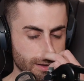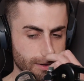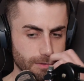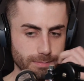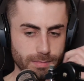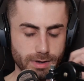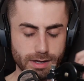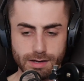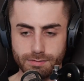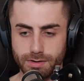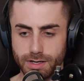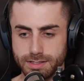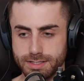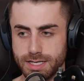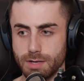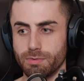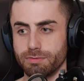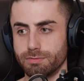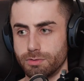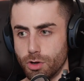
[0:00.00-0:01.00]
I never
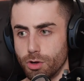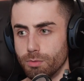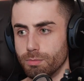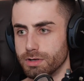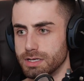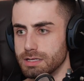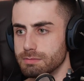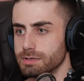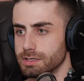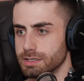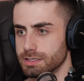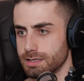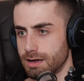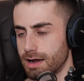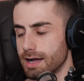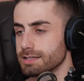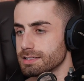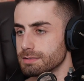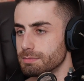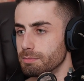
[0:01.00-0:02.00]
like to say with no money
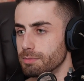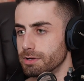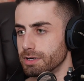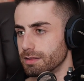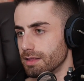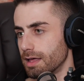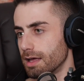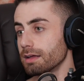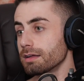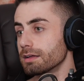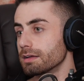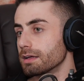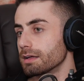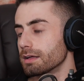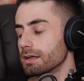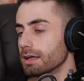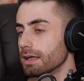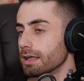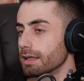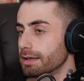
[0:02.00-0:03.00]
because there has to be money there.
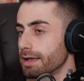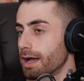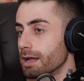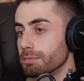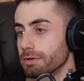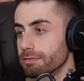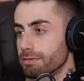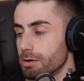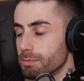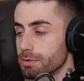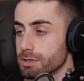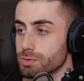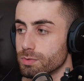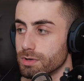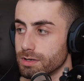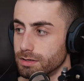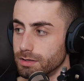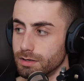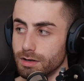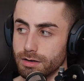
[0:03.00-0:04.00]
It can be very
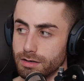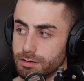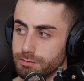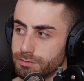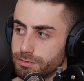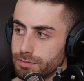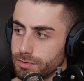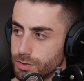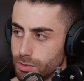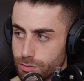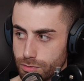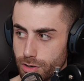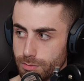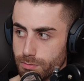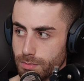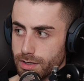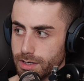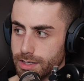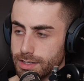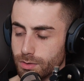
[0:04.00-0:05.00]
much with none of
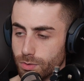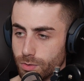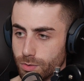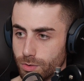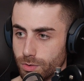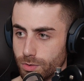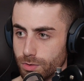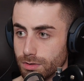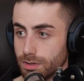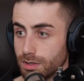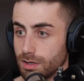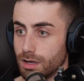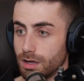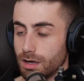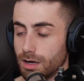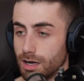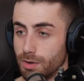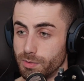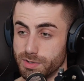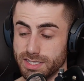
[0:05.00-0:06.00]
your own money, or
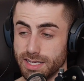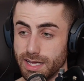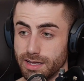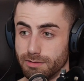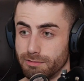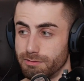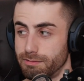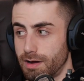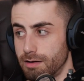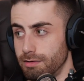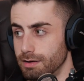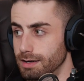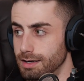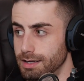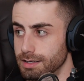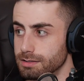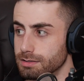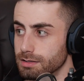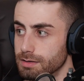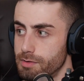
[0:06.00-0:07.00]
I would say
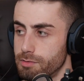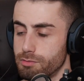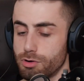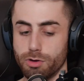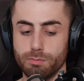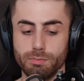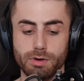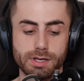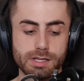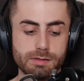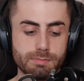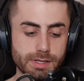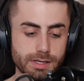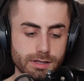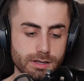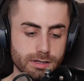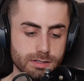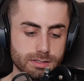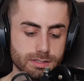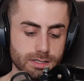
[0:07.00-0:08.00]
very little of your own money,
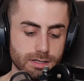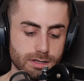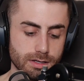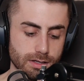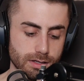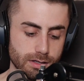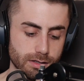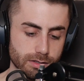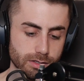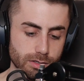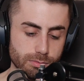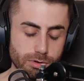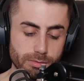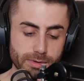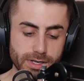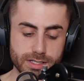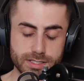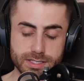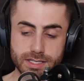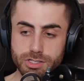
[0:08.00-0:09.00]
because
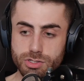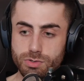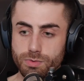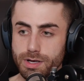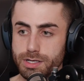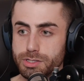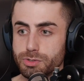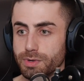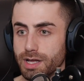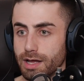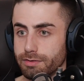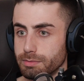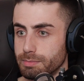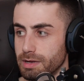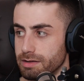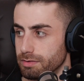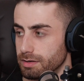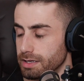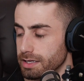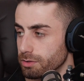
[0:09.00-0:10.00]
you're probably in a situation where you
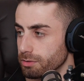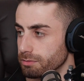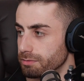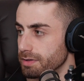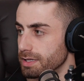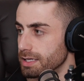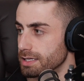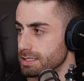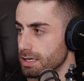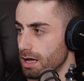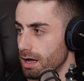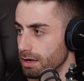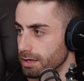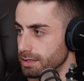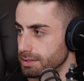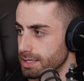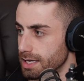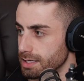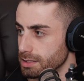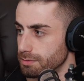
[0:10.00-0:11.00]
have to pay for legal fees,
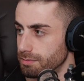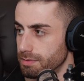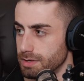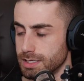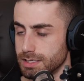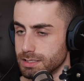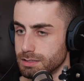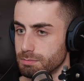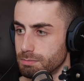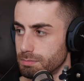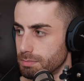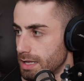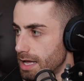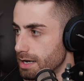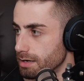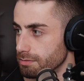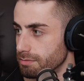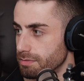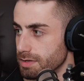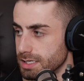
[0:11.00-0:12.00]
architect's fees,
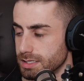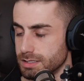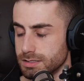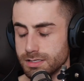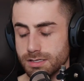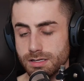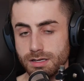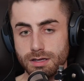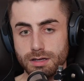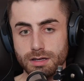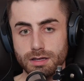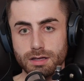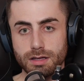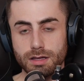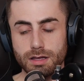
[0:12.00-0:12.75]
planning fees.